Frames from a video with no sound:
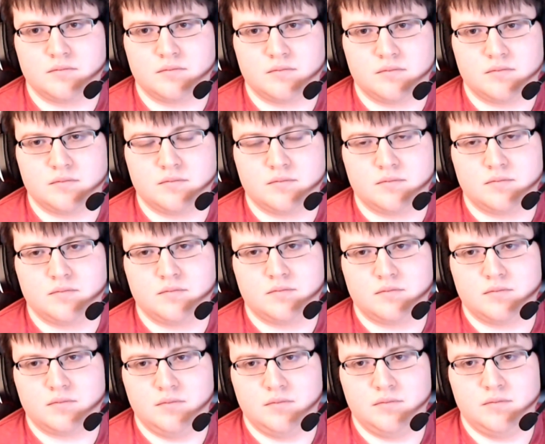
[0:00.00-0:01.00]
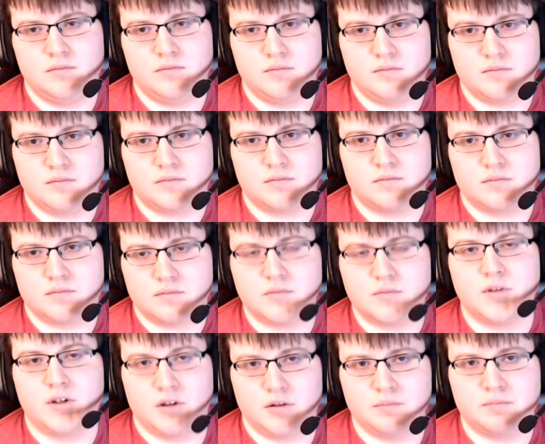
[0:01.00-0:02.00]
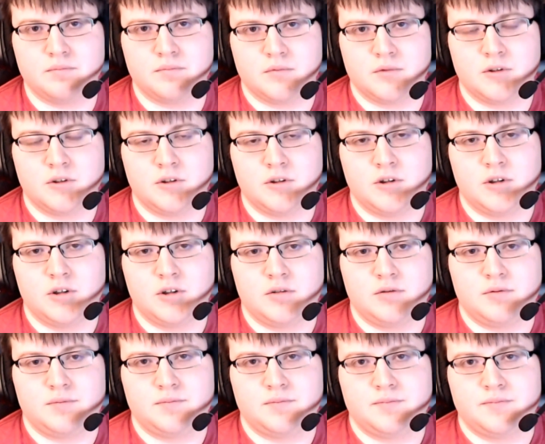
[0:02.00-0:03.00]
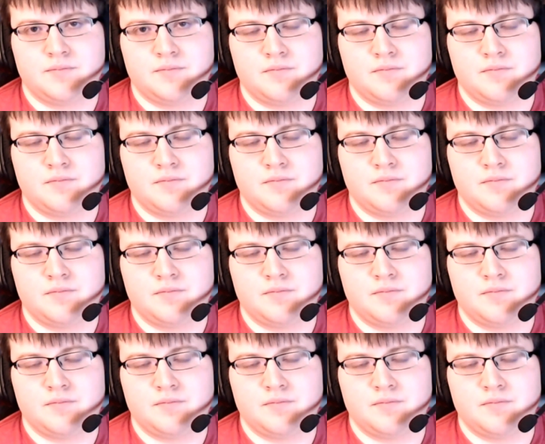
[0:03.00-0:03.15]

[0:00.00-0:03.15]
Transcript: [no speech]